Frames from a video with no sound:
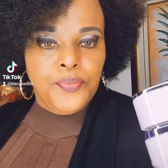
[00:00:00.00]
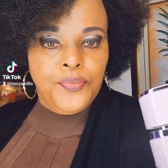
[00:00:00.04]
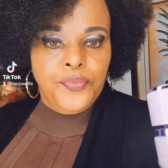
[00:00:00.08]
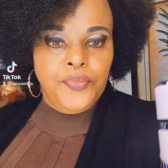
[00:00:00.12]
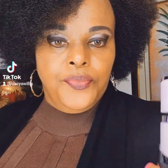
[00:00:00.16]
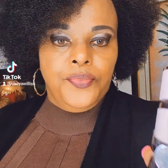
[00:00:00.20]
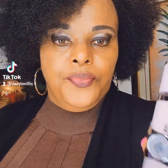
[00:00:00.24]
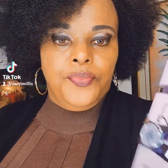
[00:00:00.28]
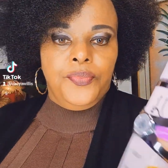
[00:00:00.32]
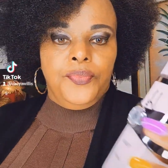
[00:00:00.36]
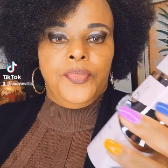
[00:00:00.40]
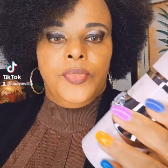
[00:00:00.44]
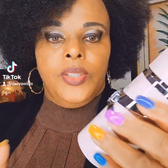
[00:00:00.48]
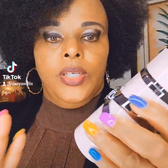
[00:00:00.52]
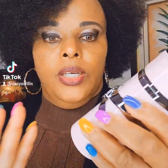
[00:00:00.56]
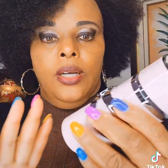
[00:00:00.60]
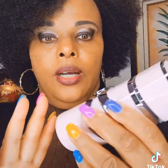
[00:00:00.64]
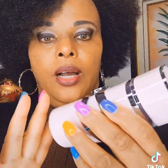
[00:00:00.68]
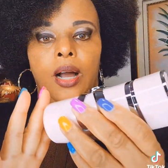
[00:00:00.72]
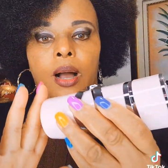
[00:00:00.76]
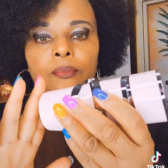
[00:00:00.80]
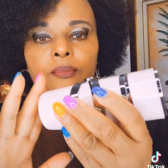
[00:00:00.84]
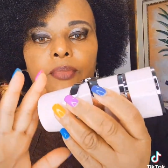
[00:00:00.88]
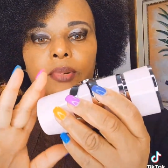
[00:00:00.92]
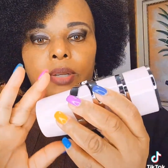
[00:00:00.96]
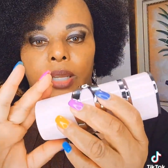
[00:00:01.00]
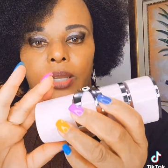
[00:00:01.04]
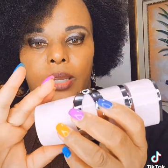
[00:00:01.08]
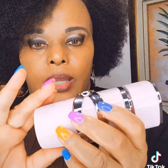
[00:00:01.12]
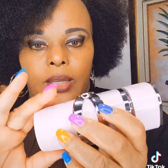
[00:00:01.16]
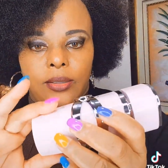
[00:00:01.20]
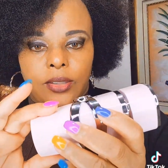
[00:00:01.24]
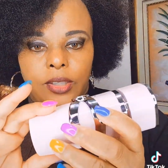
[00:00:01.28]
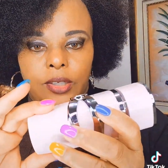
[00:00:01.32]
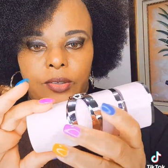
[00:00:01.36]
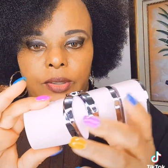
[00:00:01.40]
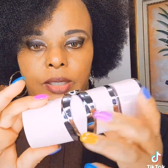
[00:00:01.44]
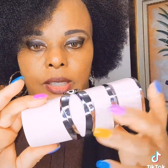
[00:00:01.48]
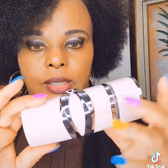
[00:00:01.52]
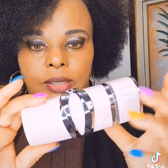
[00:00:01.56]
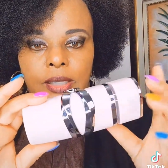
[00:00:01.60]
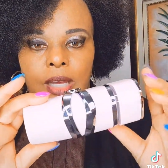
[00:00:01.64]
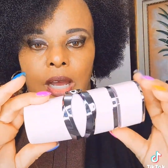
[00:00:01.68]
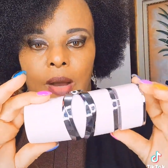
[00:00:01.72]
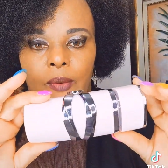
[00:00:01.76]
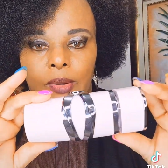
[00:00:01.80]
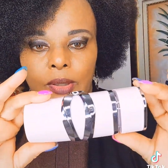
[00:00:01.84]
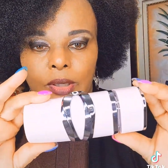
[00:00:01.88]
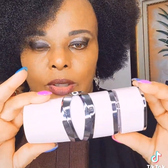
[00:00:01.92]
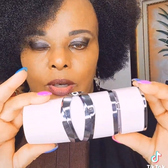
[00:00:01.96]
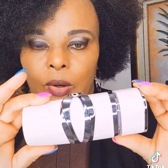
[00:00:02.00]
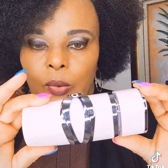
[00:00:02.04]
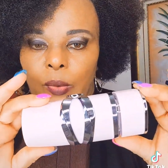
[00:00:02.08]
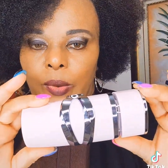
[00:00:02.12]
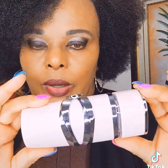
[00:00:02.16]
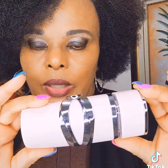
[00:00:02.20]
Mm-hmm. I'm like, turn this sideways. Go